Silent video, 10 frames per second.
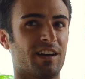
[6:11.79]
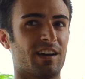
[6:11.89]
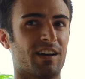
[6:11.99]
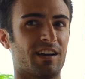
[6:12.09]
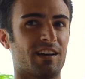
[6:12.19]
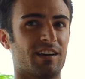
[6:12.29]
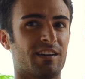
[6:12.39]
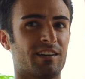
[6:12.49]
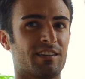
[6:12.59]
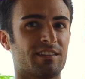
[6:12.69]
uh,
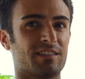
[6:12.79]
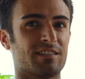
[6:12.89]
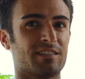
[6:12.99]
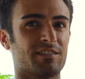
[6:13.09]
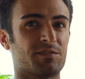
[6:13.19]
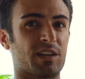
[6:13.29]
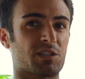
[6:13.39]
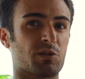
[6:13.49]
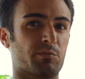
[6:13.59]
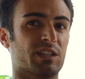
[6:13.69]

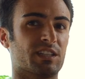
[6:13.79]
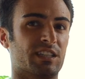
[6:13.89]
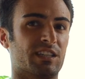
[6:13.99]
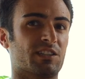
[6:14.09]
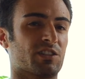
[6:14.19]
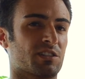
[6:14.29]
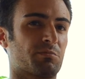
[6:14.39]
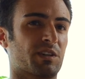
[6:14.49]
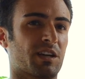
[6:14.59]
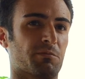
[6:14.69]
flexibility is
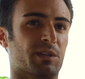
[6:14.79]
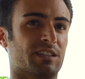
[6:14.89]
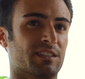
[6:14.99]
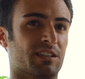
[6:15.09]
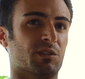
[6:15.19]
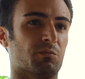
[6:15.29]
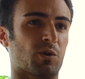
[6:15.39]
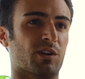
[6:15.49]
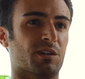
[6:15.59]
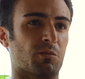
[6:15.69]
just becoming even
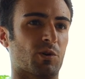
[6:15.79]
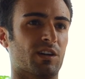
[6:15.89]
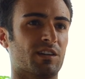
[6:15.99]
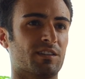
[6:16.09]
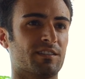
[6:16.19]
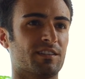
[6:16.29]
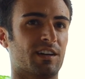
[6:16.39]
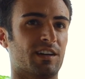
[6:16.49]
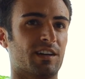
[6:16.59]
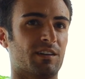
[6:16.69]
more and more
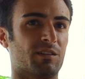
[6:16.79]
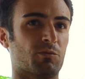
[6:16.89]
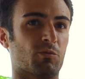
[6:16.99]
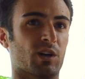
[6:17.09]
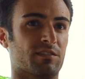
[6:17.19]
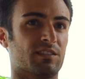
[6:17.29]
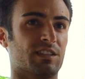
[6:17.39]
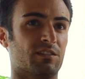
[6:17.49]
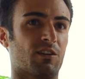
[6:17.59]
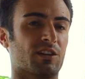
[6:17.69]
uh, one of
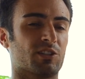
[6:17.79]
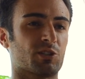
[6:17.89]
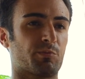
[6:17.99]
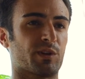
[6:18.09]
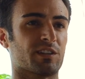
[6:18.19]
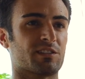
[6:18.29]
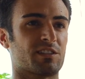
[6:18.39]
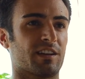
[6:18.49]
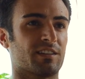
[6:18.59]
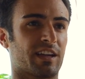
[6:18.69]
the largest
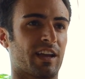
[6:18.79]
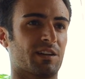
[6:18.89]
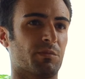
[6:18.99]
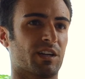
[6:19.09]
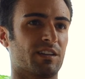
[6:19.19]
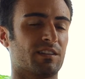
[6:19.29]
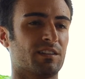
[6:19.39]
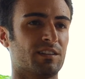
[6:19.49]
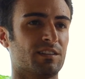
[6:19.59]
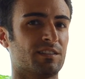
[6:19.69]
perks that like anybody
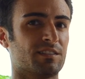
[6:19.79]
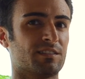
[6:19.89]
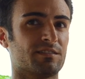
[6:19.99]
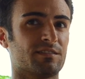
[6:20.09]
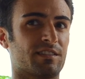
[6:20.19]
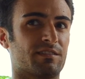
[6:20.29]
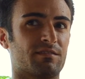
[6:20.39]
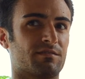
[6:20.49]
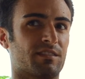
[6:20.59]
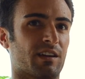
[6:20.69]

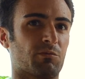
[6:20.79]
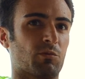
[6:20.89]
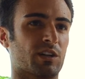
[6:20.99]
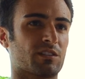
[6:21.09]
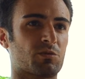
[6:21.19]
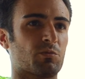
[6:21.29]
that works